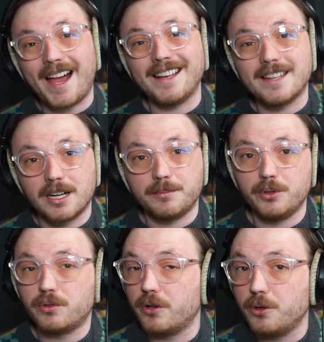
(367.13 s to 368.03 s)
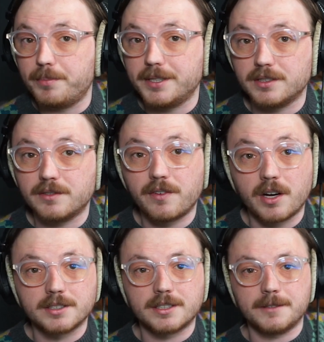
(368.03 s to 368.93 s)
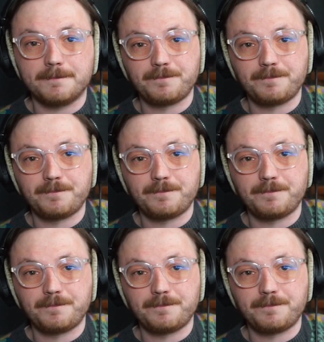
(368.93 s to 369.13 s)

and help you grow your business faster.